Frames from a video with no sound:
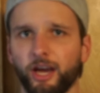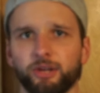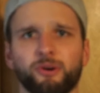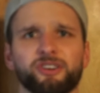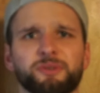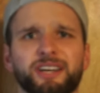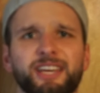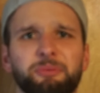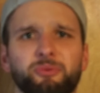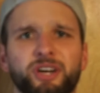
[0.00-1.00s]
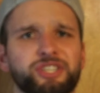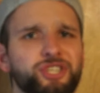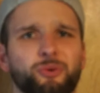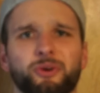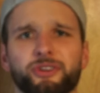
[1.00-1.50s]
you always want to keep the
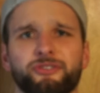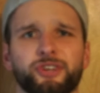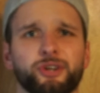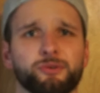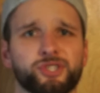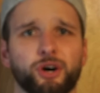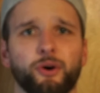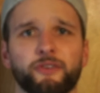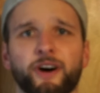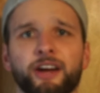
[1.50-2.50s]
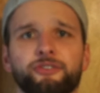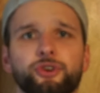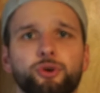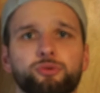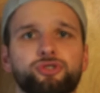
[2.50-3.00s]
ratio 1 to 2. So if I
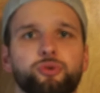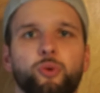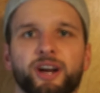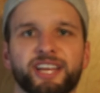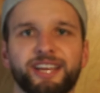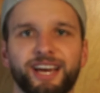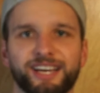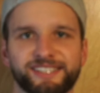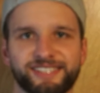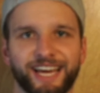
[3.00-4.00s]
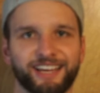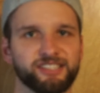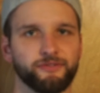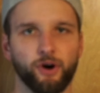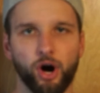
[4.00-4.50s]
do 20
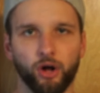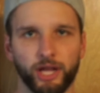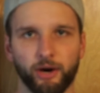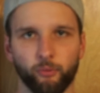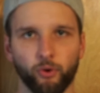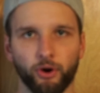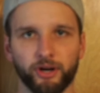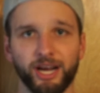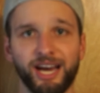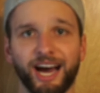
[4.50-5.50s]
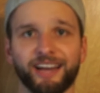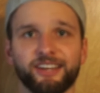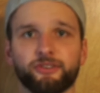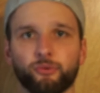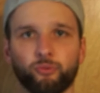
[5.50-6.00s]
seconds of all-out work, I
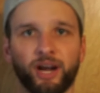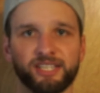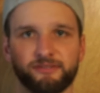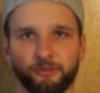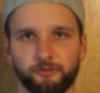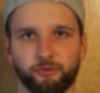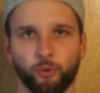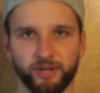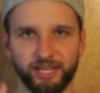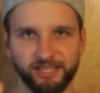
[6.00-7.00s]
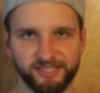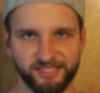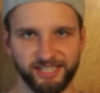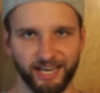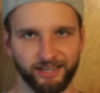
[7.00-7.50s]
need to rest for 40
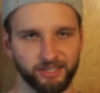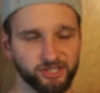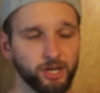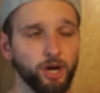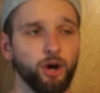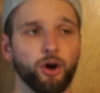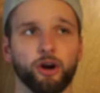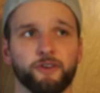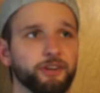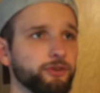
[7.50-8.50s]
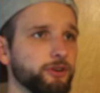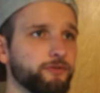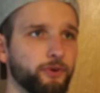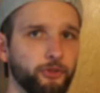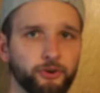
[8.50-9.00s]
seconds. Or if I do it
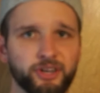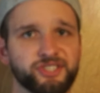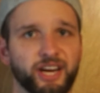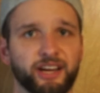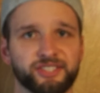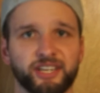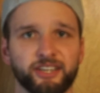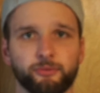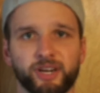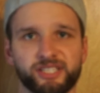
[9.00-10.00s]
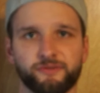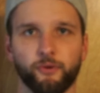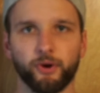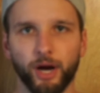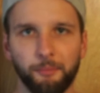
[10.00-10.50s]
for 30 seconds, I need to rest
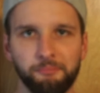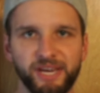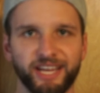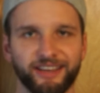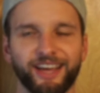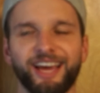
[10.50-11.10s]
for a minute.